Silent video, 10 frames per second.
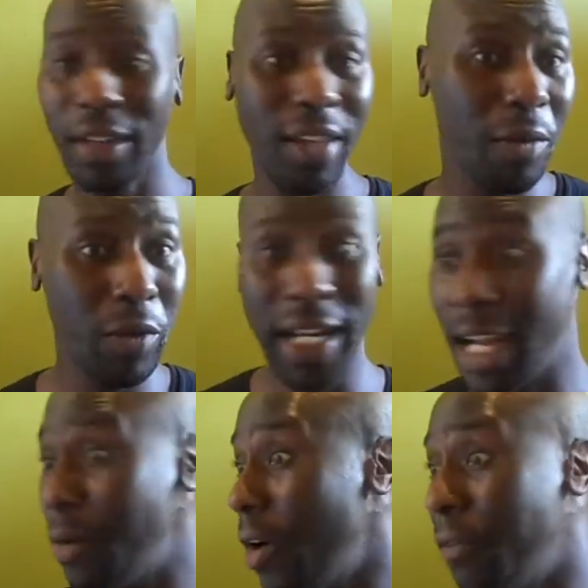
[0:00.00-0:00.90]
and then we
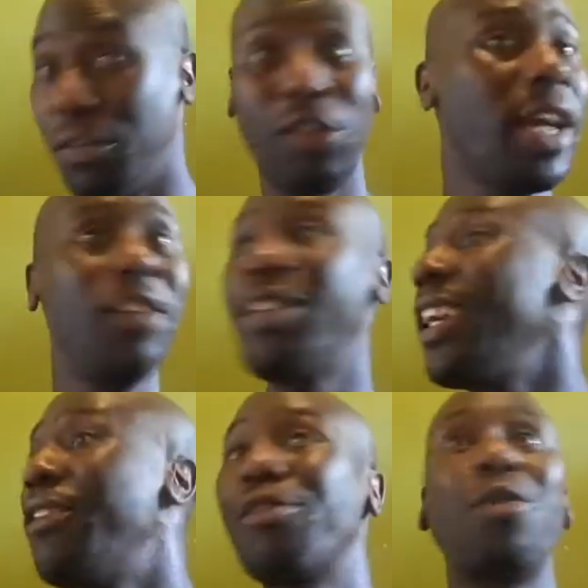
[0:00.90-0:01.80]
go off chasing
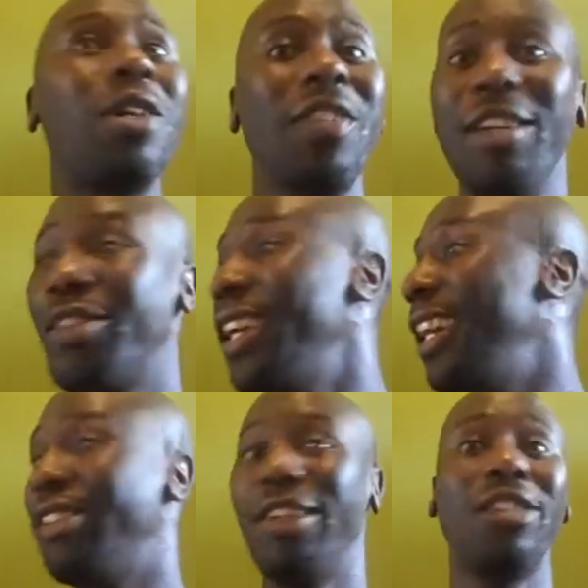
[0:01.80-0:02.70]
after all of these
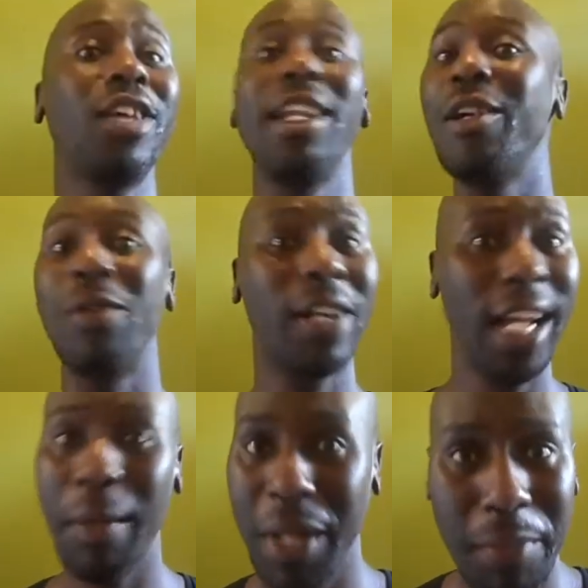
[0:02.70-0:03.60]
things, and suddenly we're
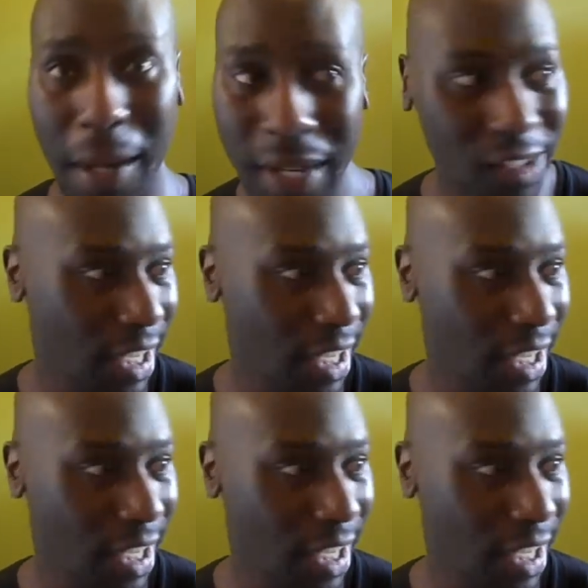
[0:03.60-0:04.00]
unhappy by midday